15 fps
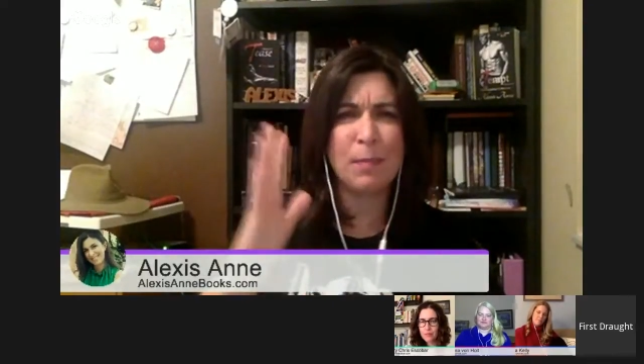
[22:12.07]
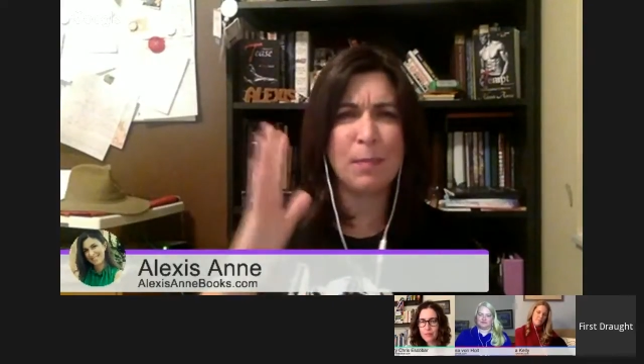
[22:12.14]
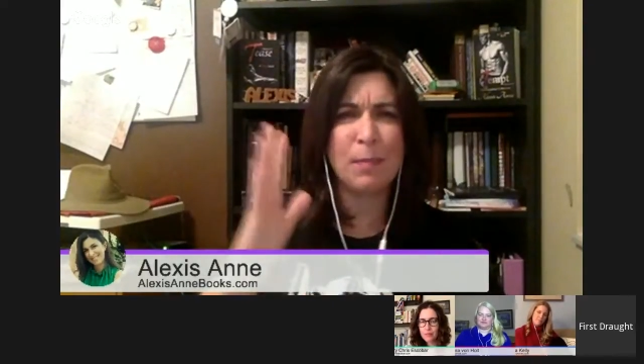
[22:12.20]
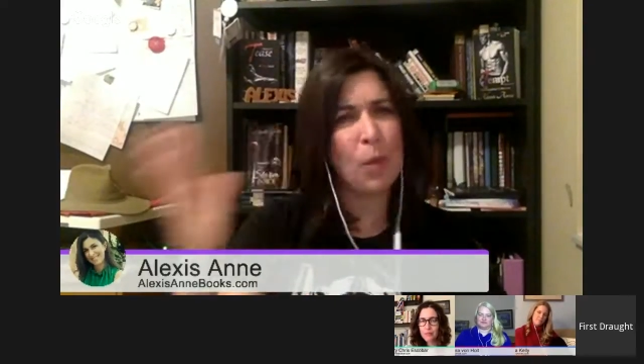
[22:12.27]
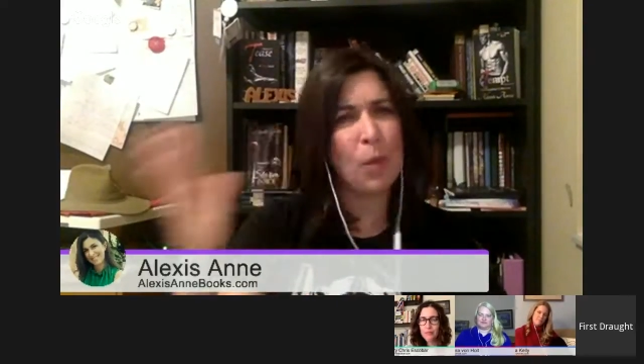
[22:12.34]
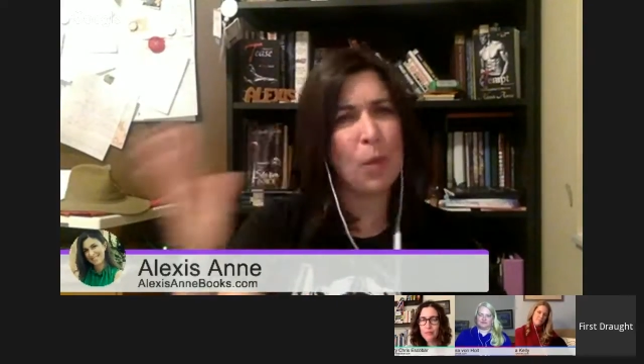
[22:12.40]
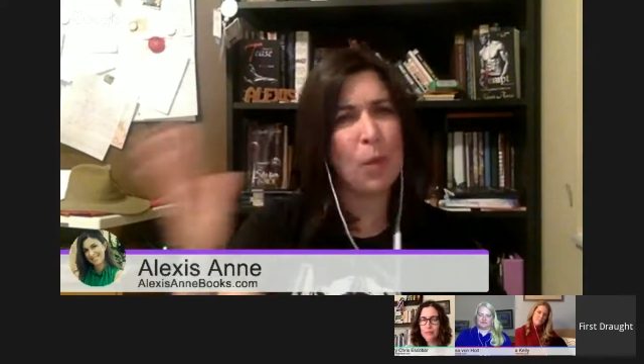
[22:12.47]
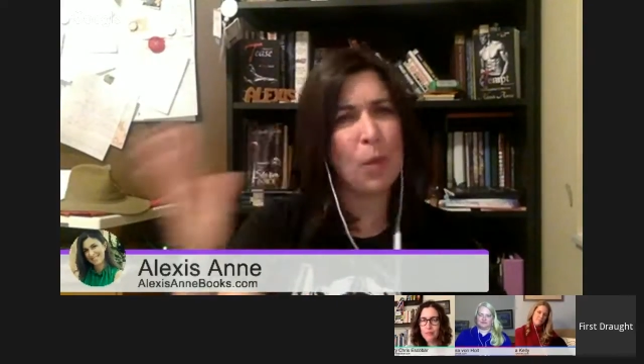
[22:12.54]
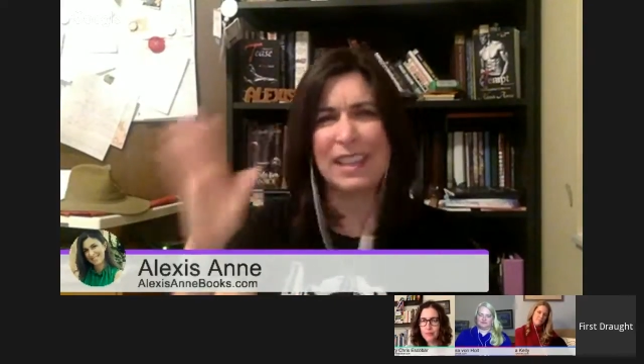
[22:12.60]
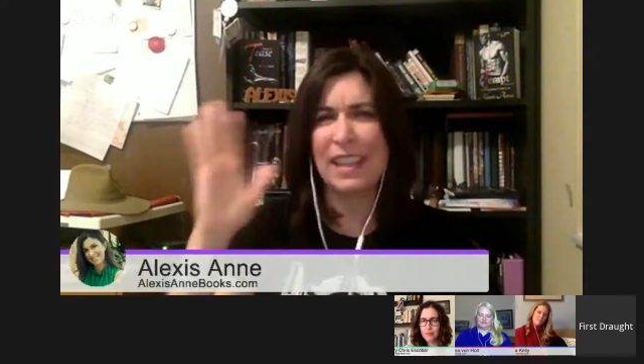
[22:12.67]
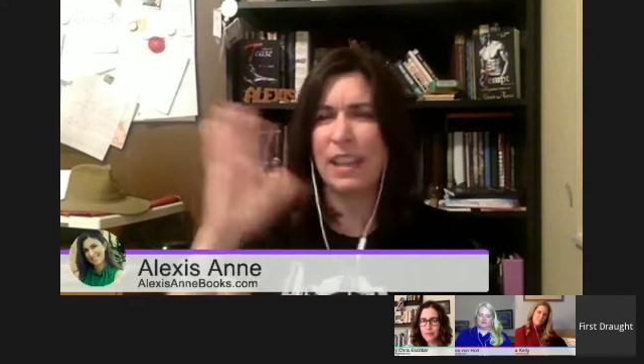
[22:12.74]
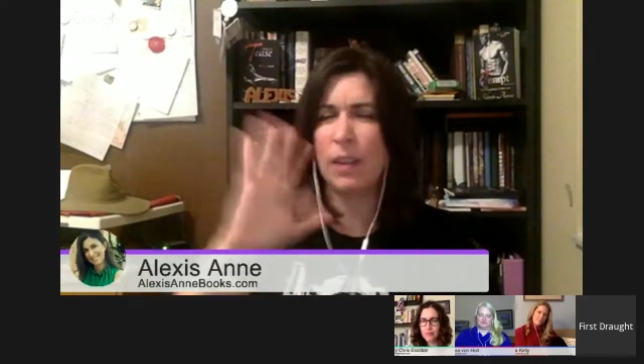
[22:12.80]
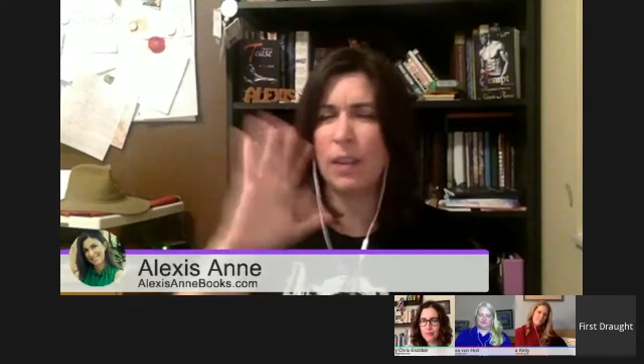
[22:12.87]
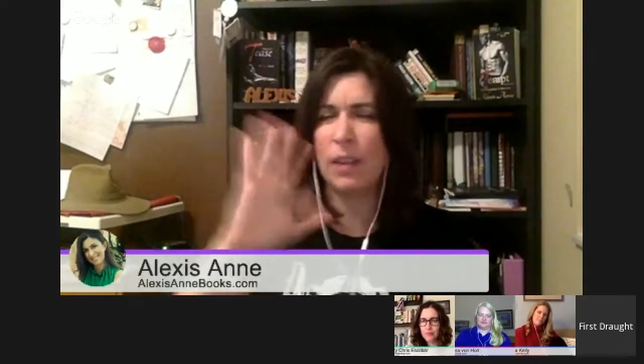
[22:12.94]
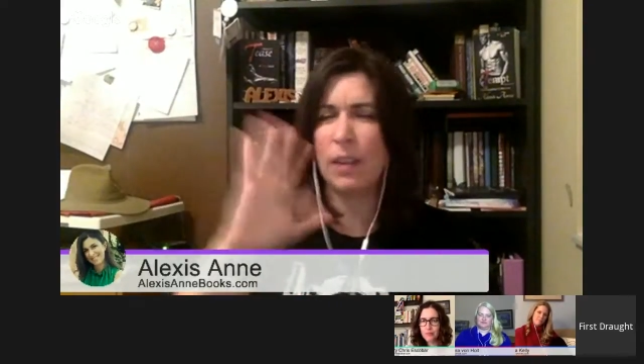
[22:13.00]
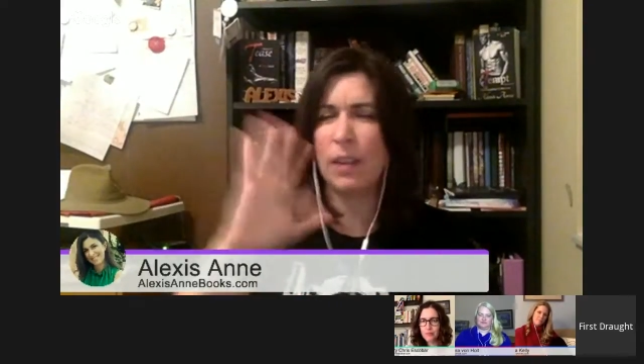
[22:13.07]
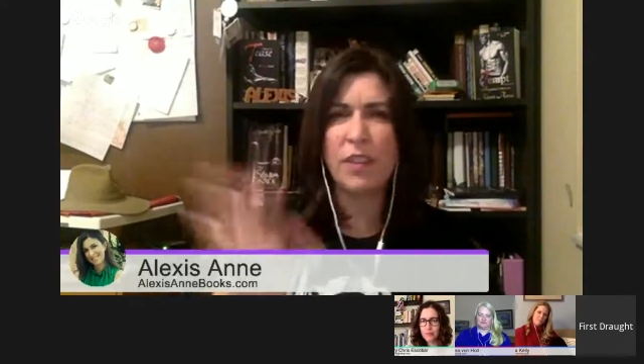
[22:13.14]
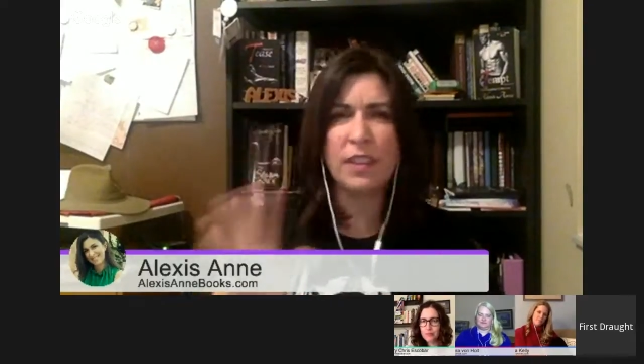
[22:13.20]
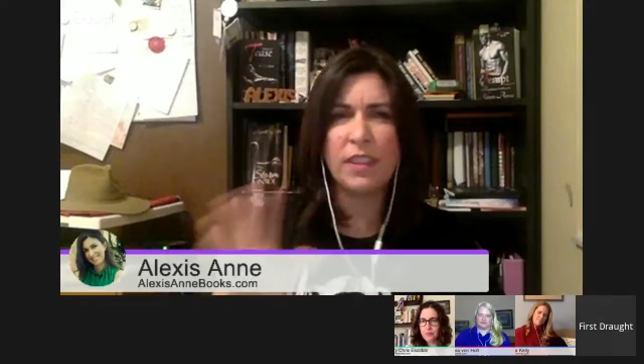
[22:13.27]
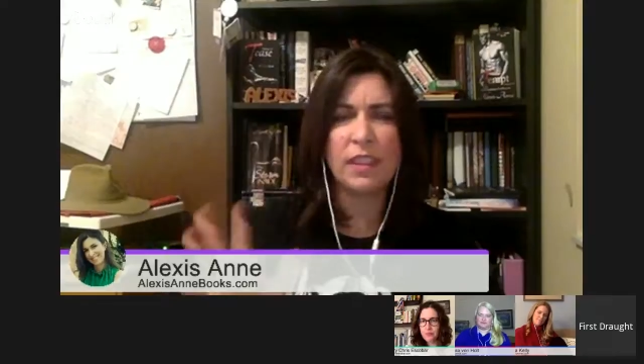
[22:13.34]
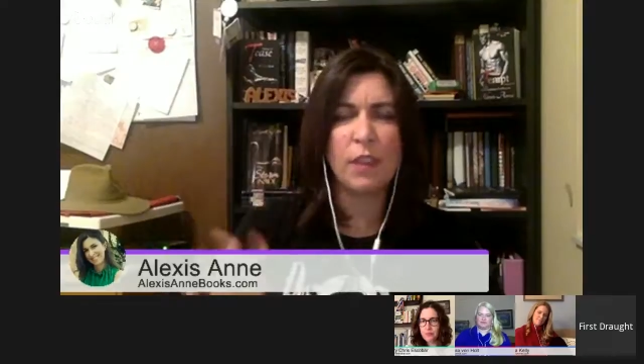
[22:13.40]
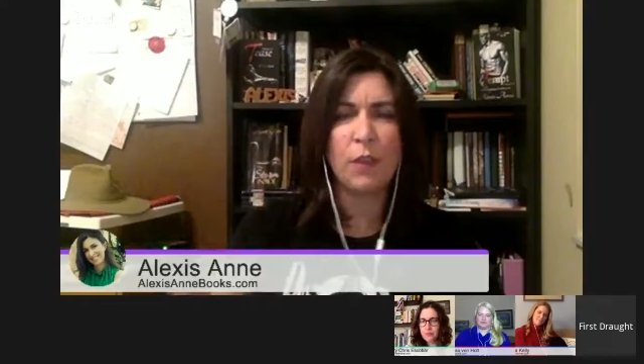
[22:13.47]
but it wasn't, and it was all
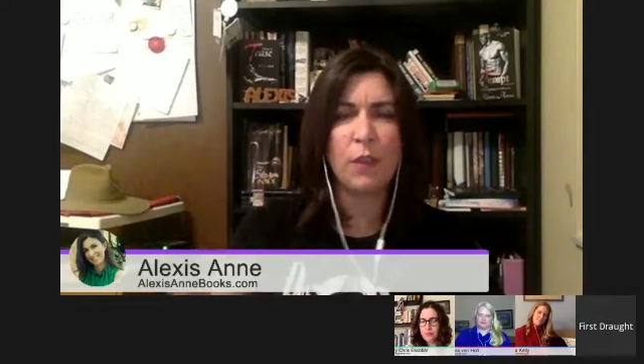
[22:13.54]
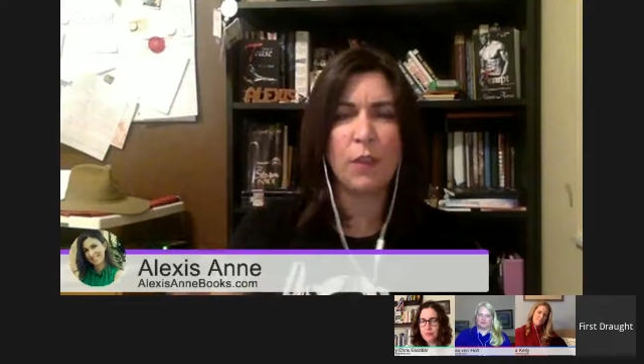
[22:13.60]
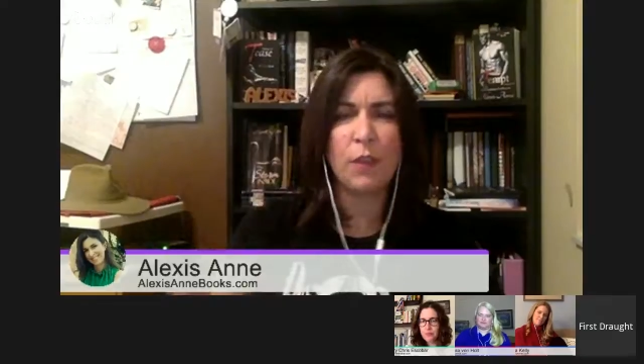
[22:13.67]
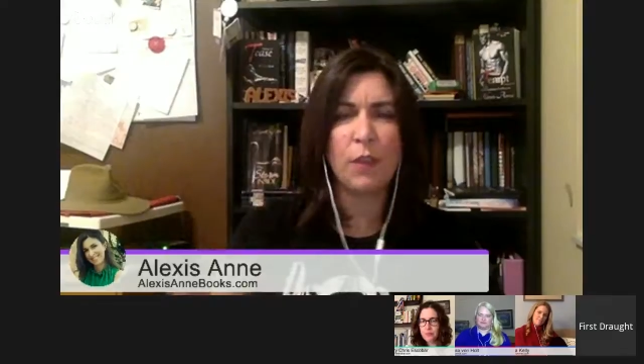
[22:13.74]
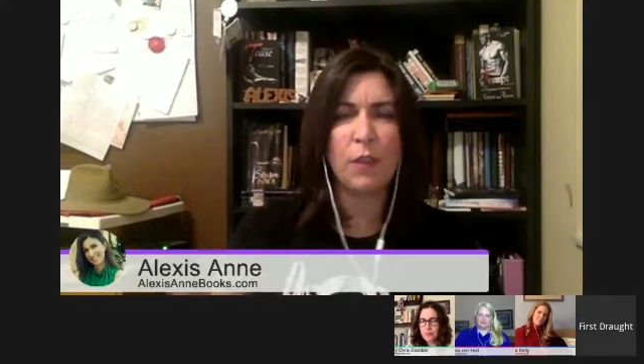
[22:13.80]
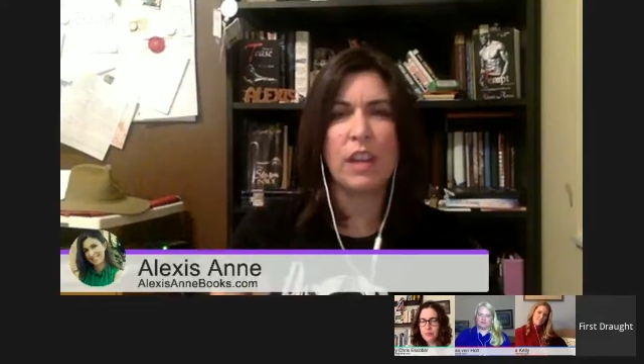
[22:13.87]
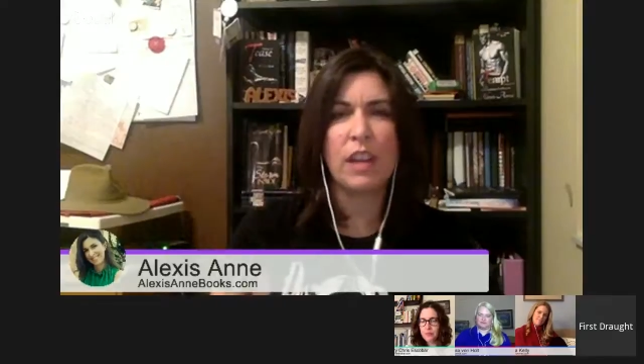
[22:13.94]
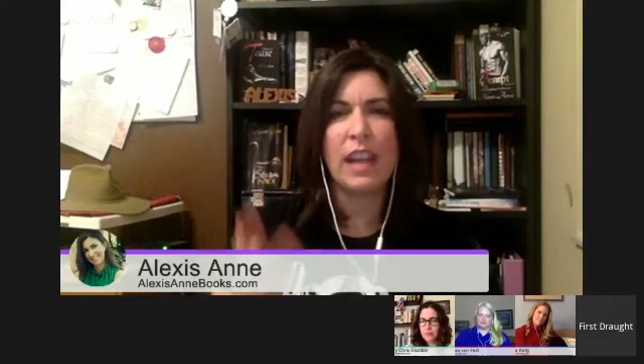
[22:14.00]
this stuff going on,